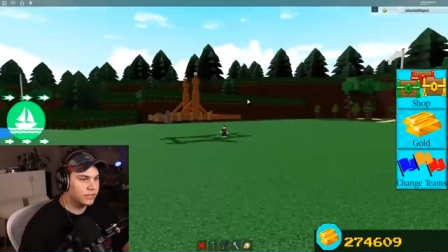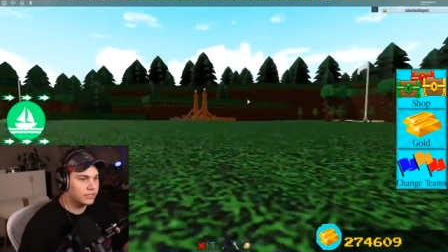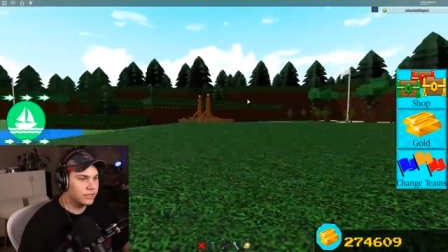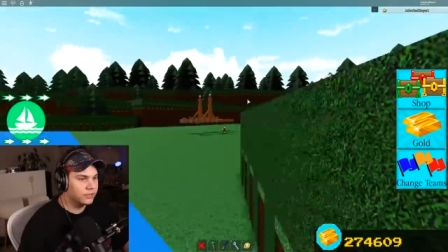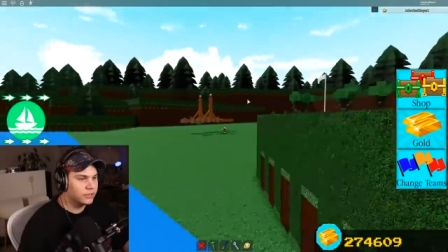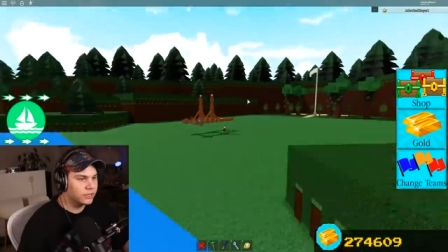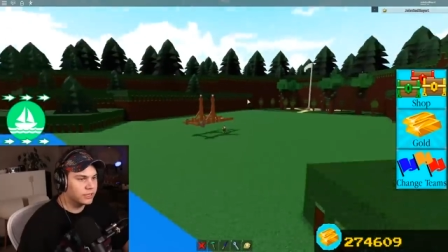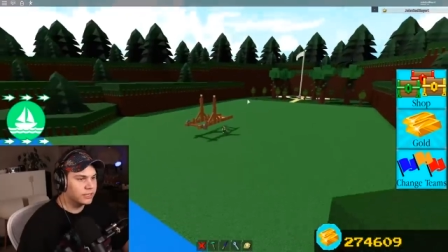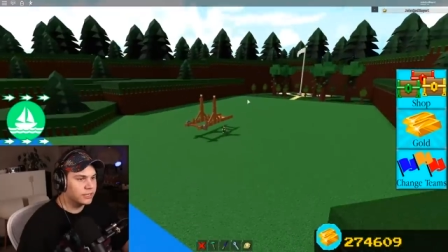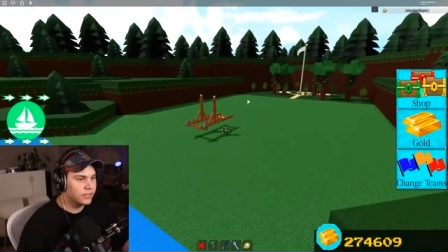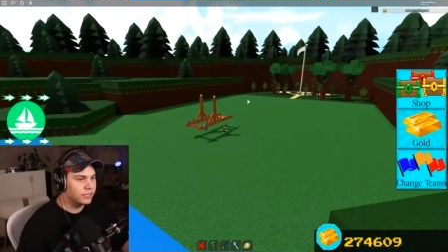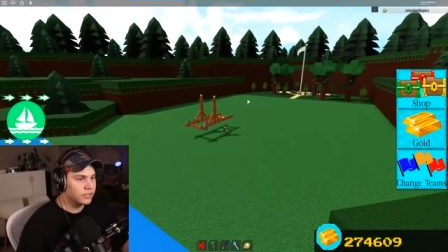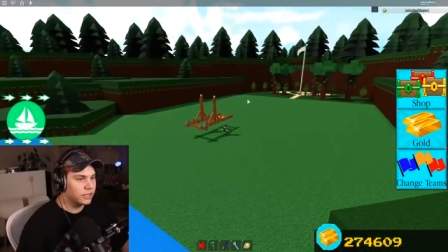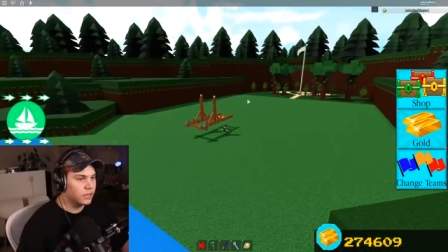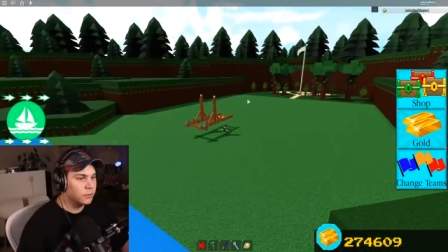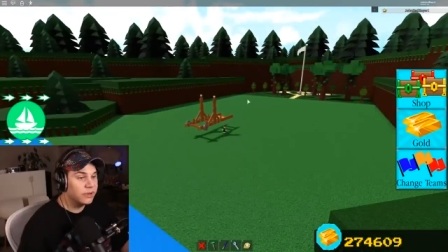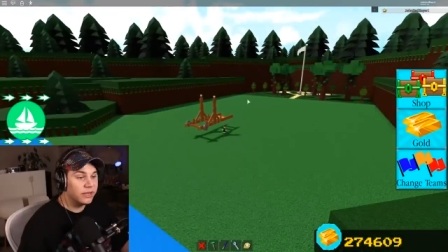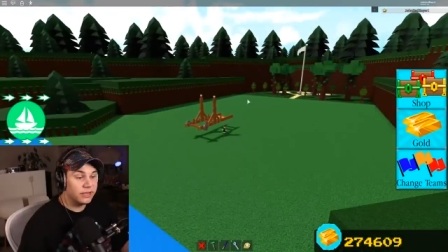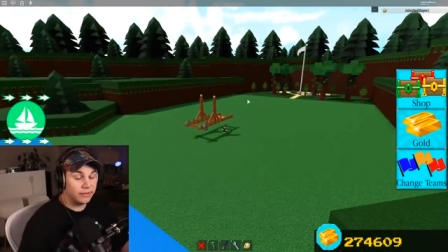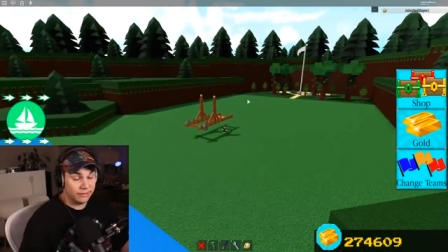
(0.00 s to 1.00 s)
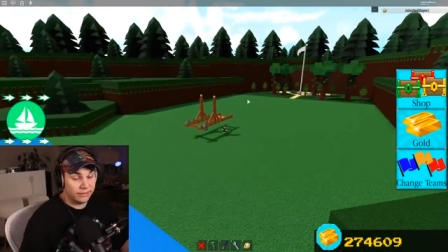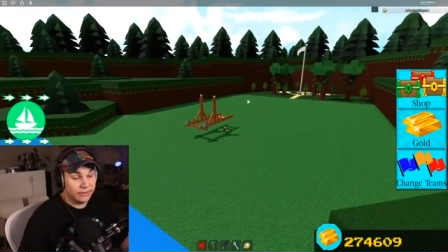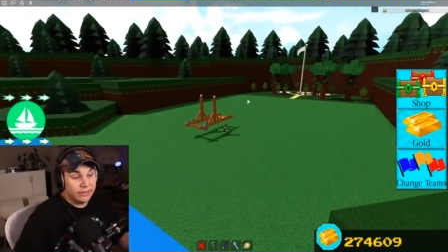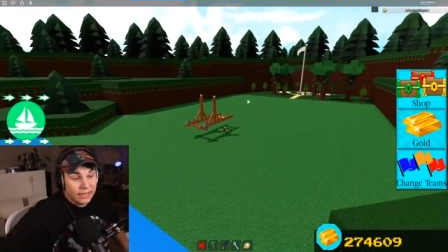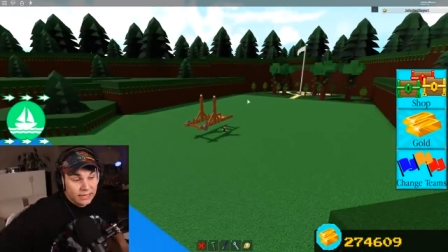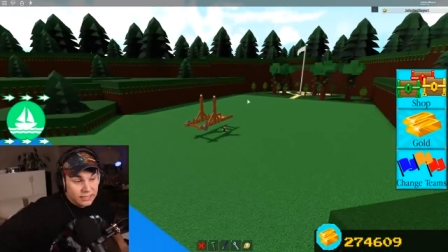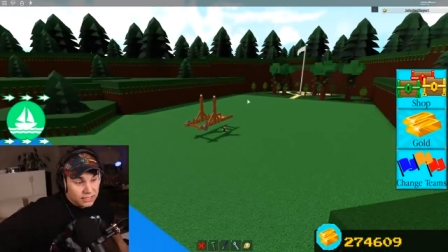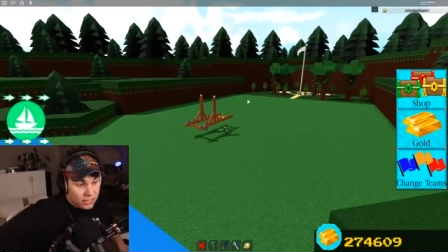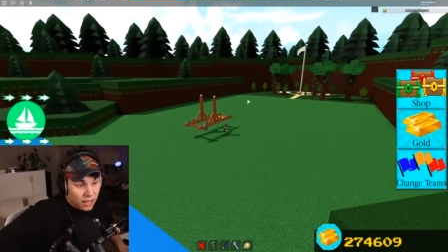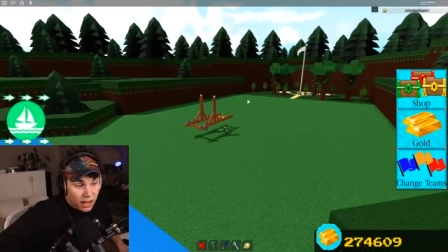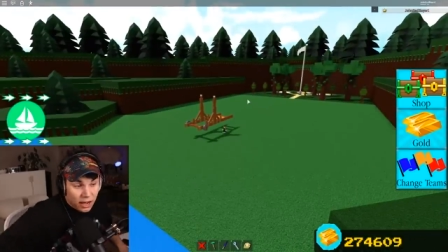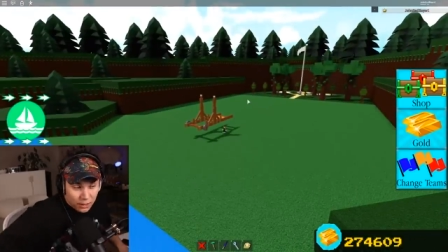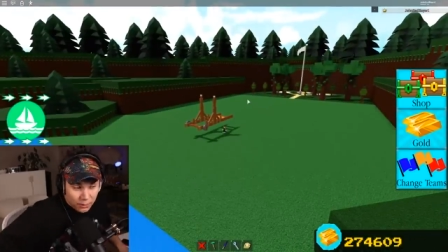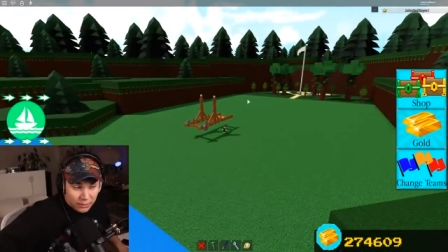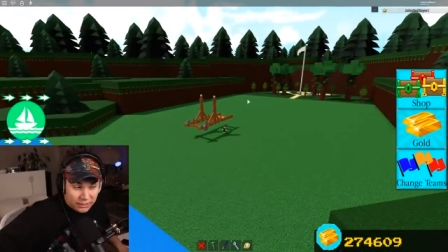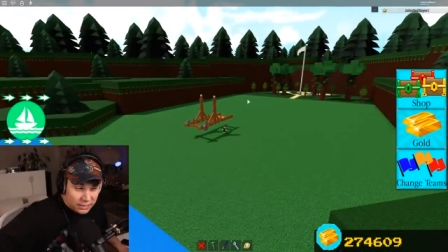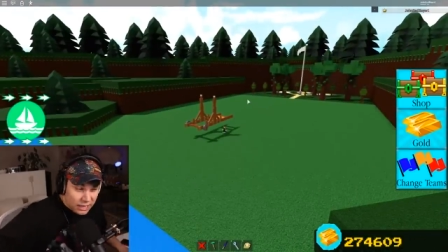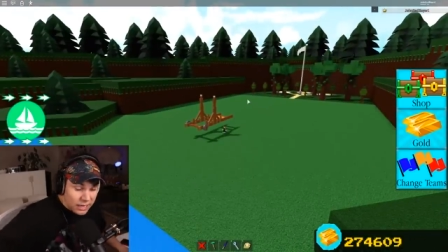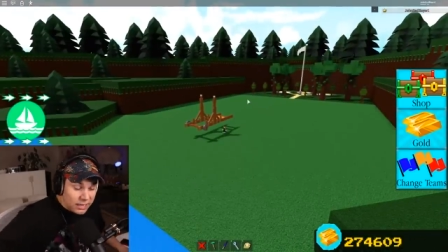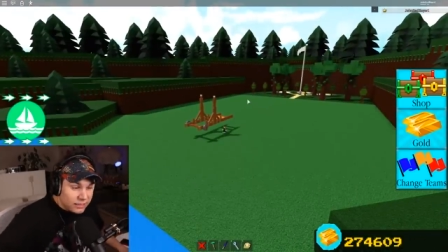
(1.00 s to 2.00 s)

So guys, as you can see, it's going to be this long. It's,